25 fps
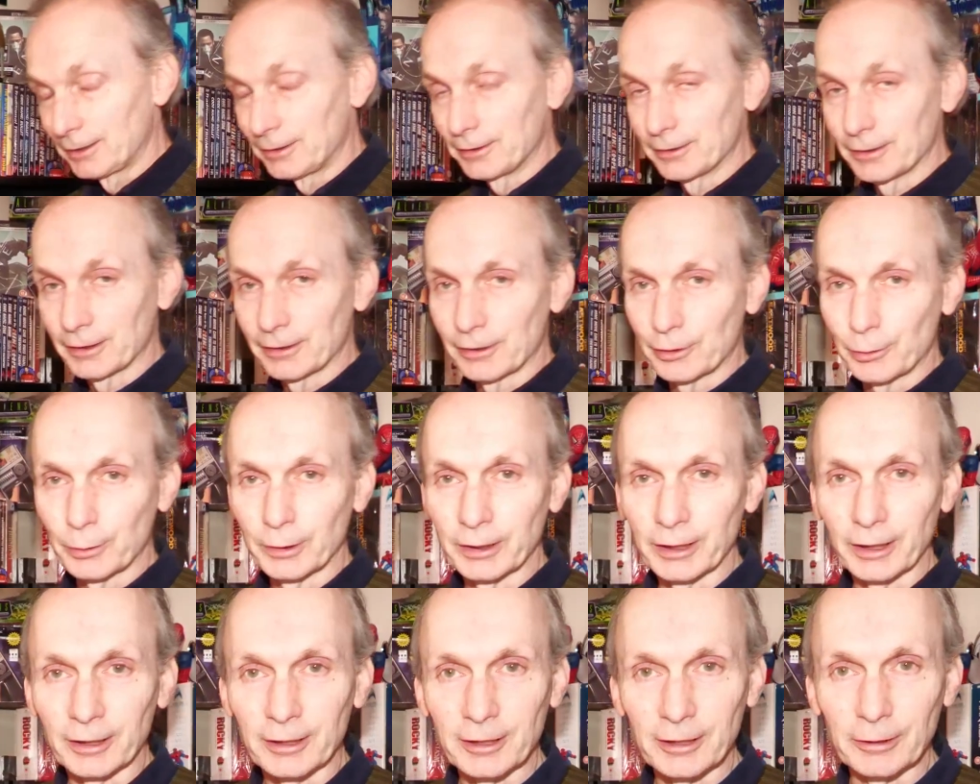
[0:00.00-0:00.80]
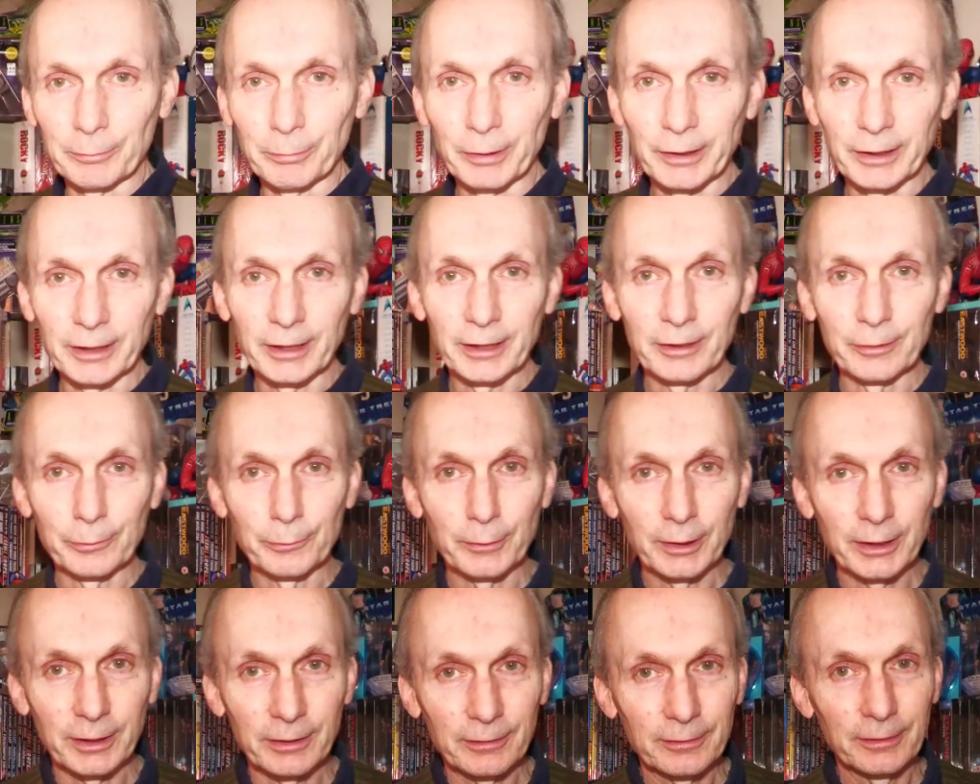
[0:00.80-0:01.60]
another quite heartbreaking
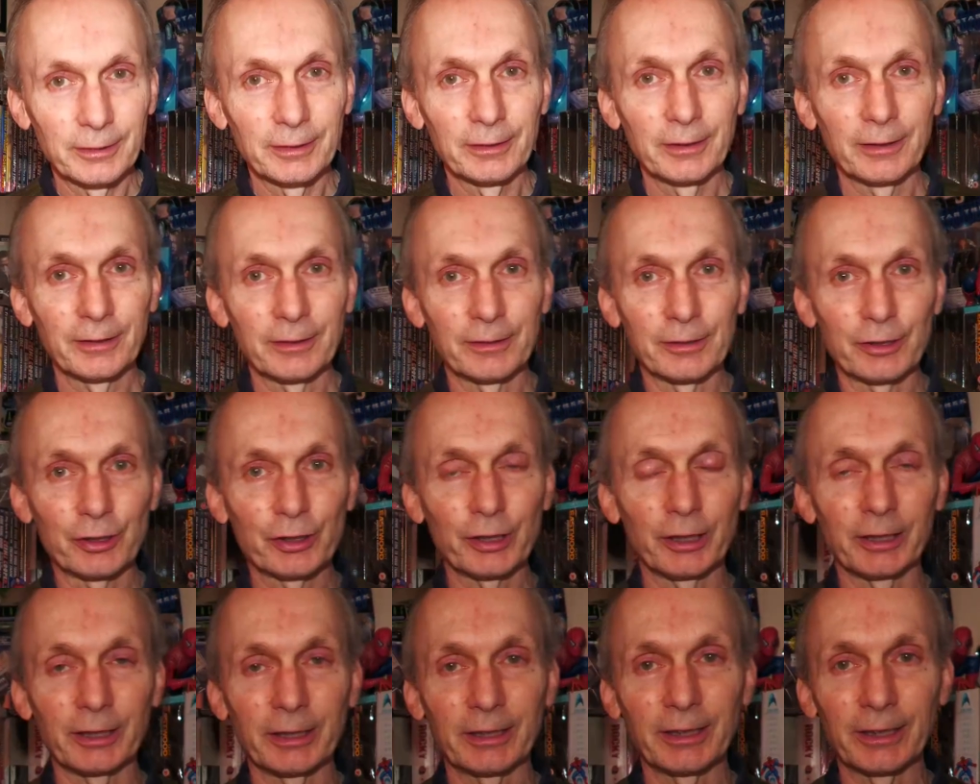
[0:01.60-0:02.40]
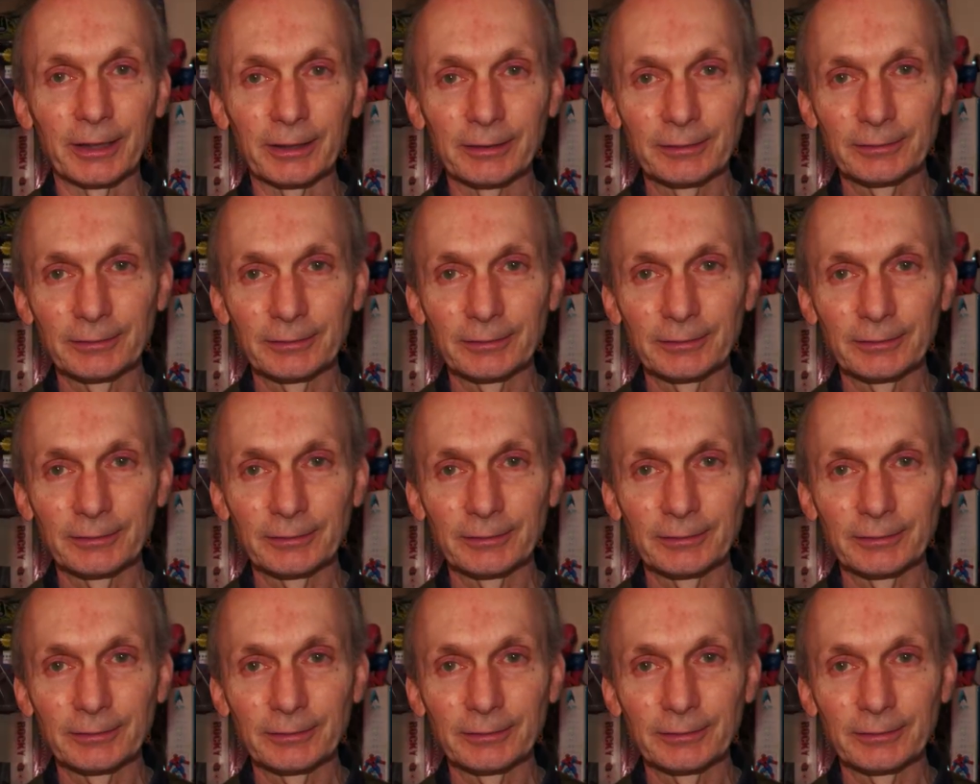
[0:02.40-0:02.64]
one, The Shining,